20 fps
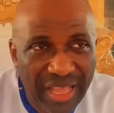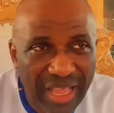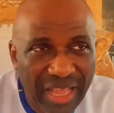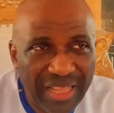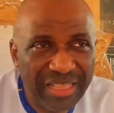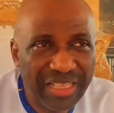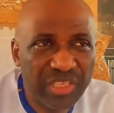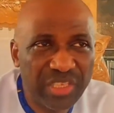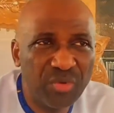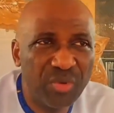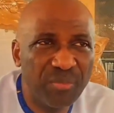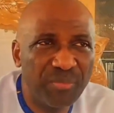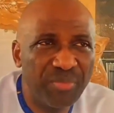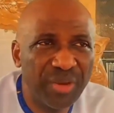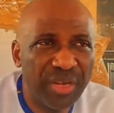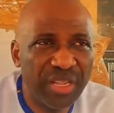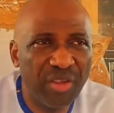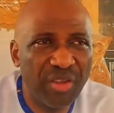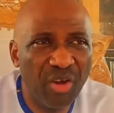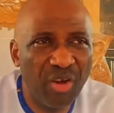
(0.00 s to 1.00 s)
and this
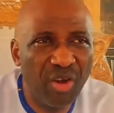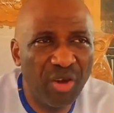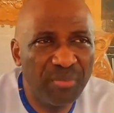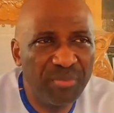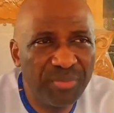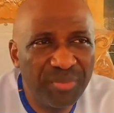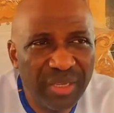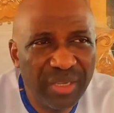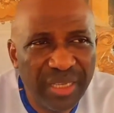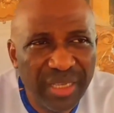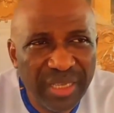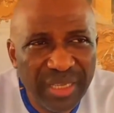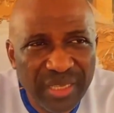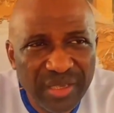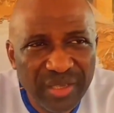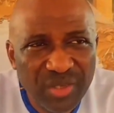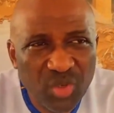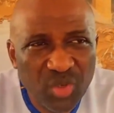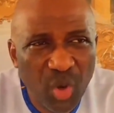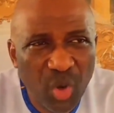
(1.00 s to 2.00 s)
would bring up
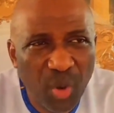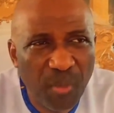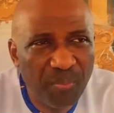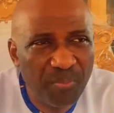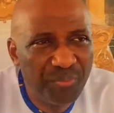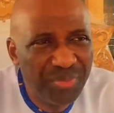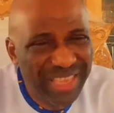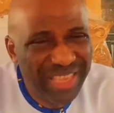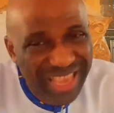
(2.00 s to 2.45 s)
some